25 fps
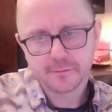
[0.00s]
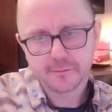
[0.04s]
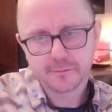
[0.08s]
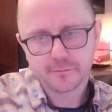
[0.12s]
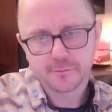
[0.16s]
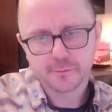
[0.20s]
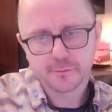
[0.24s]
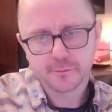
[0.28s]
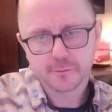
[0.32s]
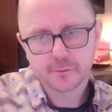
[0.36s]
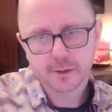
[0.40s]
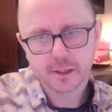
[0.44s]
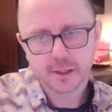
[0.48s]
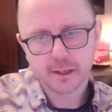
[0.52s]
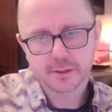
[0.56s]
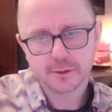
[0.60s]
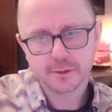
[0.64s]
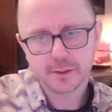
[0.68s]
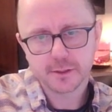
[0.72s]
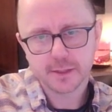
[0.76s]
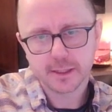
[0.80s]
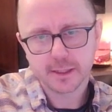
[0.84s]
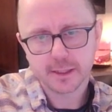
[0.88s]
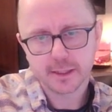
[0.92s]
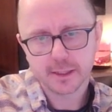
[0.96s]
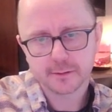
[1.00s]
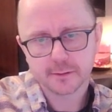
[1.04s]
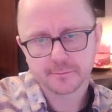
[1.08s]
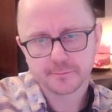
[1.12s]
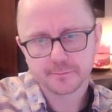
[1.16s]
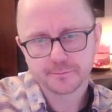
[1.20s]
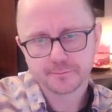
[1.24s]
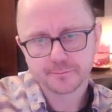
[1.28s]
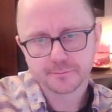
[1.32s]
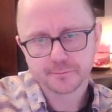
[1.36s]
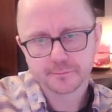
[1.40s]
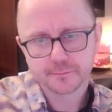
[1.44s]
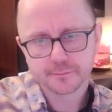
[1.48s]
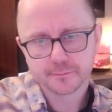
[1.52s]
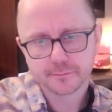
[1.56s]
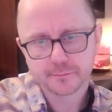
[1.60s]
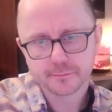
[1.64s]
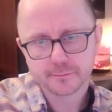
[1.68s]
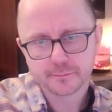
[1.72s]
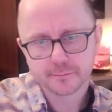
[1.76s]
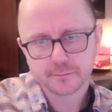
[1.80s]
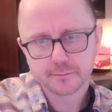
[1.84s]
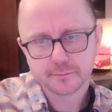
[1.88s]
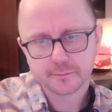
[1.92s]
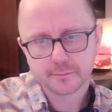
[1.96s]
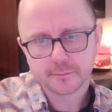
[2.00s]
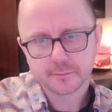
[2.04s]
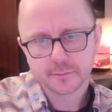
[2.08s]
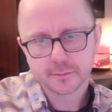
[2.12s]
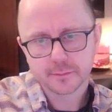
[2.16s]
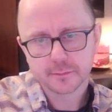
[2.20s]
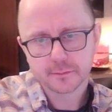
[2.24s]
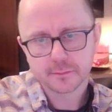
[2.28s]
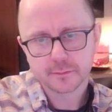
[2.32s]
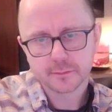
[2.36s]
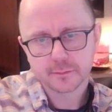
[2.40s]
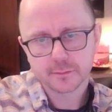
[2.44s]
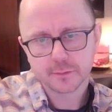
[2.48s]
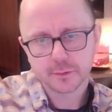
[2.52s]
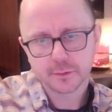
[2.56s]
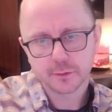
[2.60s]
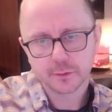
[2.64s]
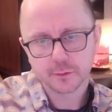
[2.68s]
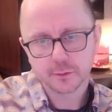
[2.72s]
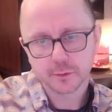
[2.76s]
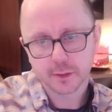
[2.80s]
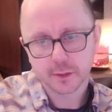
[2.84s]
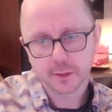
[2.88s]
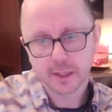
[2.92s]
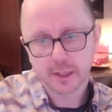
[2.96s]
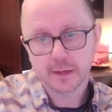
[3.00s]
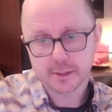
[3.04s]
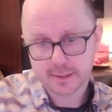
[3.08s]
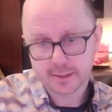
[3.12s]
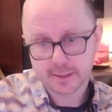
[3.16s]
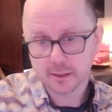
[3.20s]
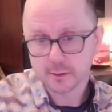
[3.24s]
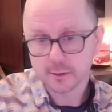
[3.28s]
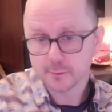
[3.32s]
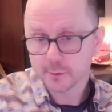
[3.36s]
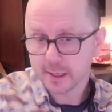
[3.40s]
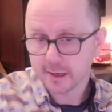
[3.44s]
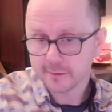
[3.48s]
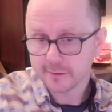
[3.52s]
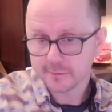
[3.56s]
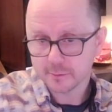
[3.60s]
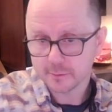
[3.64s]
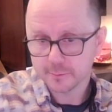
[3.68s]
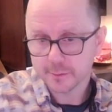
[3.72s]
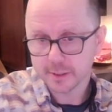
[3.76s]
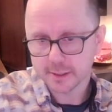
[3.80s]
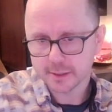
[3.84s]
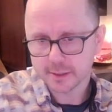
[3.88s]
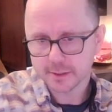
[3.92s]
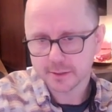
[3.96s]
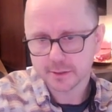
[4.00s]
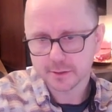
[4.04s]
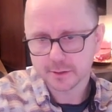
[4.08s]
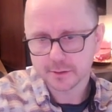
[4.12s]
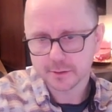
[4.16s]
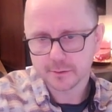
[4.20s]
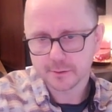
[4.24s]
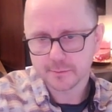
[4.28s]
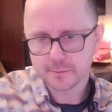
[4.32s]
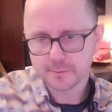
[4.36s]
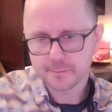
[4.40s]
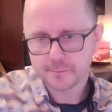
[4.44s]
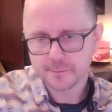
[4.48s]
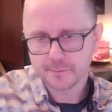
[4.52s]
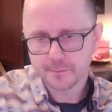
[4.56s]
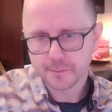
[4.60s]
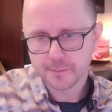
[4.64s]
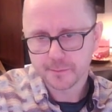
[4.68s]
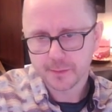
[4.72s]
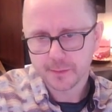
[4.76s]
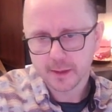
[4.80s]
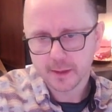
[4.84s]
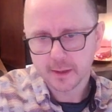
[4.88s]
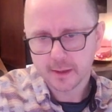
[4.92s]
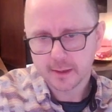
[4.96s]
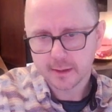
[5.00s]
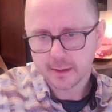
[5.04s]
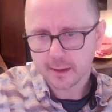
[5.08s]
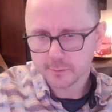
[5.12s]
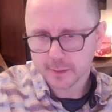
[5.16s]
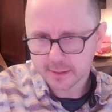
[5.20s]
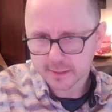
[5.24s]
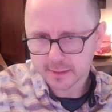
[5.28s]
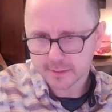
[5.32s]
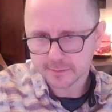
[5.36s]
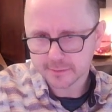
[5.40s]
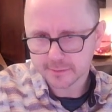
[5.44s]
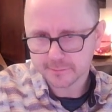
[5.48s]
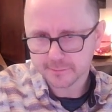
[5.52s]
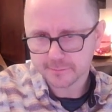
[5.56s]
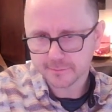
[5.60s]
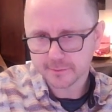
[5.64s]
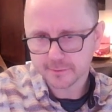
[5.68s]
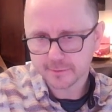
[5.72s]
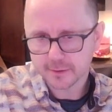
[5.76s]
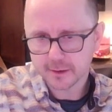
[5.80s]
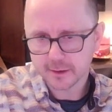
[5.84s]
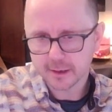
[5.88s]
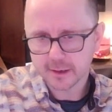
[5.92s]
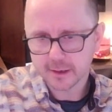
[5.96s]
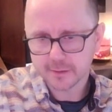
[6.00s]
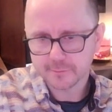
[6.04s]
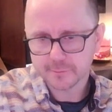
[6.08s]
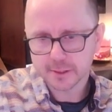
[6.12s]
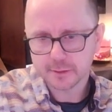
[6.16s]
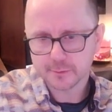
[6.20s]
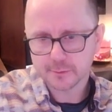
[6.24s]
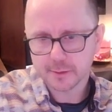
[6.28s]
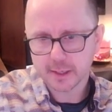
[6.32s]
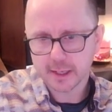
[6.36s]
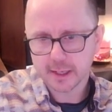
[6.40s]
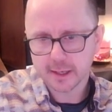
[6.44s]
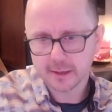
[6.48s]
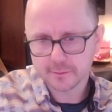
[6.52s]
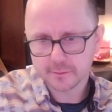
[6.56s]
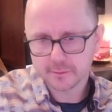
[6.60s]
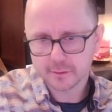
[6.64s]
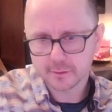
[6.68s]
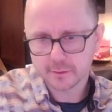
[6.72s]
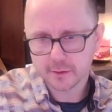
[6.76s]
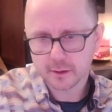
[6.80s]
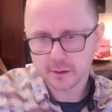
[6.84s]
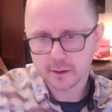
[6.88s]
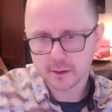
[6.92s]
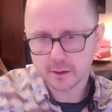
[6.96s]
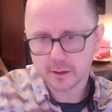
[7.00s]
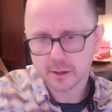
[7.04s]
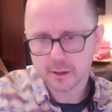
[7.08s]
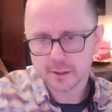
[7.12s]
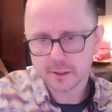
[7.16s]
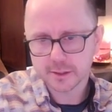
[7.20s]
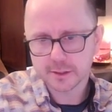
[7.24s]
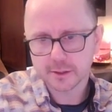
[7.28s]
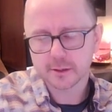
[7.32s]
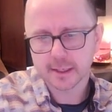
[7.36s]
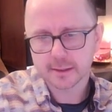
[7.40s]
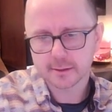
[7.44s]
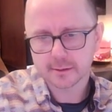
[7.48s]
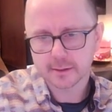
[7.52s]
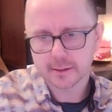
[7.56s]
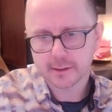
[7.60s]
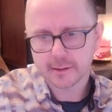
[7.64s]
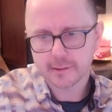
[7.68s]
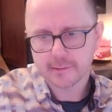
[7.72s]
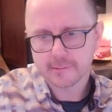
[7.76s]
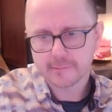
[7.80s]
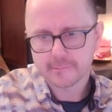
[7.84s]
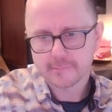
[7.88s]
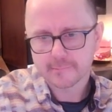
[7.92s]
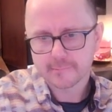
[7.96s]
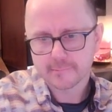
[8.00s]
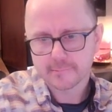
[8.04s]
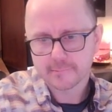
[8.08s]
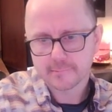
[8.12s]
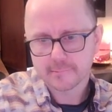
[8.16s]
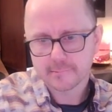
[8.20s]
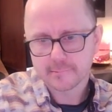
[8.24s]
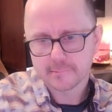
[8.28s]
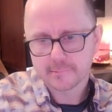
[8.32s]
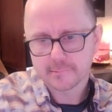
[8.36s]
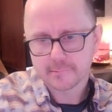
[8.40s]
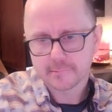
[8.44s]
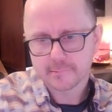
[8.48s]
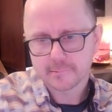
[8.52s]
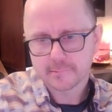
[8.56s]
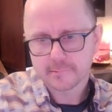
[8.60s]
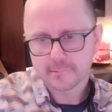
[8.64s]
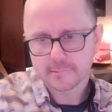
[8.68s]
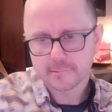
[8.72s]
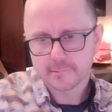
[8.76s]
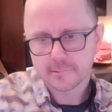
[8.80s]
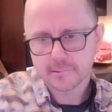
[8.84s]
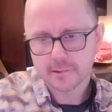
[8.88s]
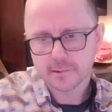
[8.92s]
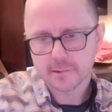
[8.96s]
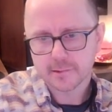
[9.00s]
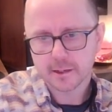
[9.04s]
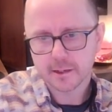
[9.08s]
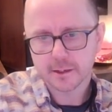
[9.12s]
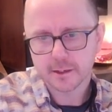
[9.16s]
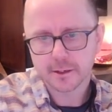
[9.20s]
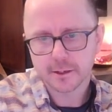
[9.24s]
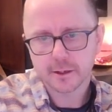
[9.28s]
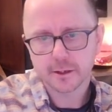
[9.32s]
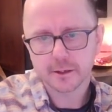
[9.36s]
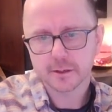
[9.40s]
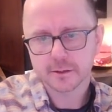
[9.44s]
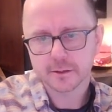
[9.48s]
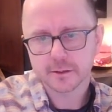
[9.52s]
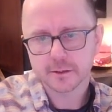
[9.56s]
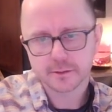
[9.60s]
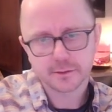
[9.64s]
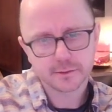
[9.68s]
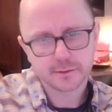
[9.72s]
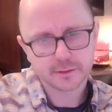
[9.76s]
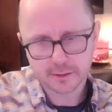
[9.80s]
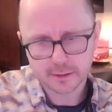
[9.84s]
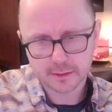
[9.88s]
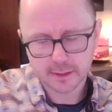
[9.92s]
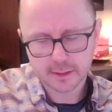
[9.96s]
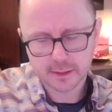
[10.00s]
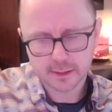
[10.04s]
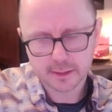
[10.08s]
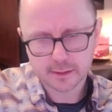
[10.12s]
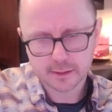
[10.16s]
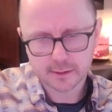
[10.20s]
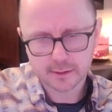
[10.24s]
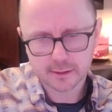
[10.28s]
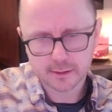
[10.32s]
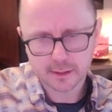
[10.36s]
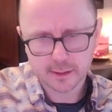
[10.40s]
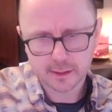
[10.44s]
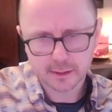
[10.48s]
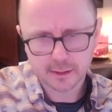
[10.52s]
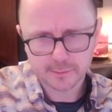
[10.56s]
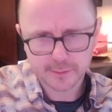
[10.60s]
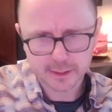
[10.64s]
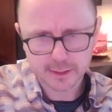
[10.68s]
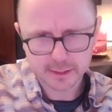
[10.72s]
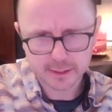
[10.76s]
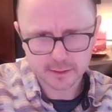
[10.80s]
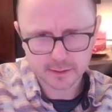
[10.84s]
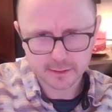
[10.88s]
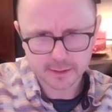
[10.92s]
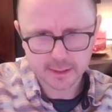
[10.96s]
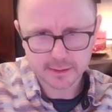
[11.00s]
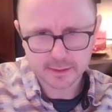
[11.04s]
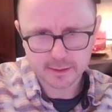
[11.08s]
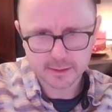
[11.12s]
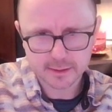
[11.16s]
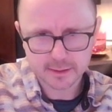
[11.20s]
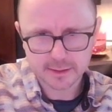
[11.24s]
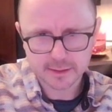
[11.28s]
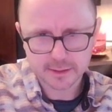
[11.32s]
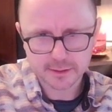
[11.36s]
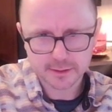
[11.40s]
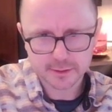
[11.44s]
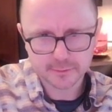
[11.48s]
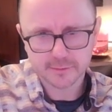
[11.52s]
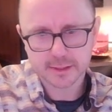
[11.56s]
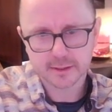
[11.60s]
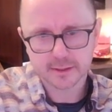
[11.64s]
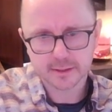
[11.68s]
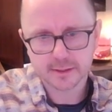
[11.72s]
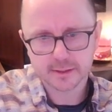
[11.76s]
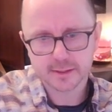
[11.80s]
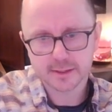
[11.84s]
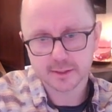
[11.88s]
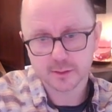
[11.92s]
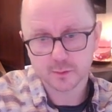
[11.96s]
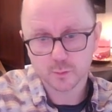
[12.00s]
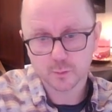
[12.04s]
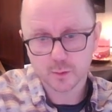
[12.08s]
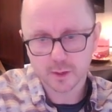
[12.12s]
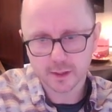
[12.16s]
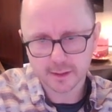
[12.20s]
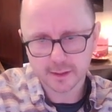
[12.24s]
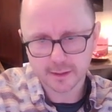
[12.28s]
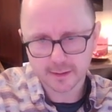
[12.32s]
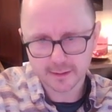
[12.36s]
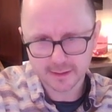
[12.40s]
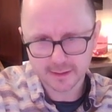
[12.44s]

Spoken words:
to the 2 here, or came to this cell, it would have to be a 2. That would make this a 5, but she would have, oh no, she could go diagonally. Oh no, sorry, that makes no sense. This is a 2, 5 pair, so this is a 1.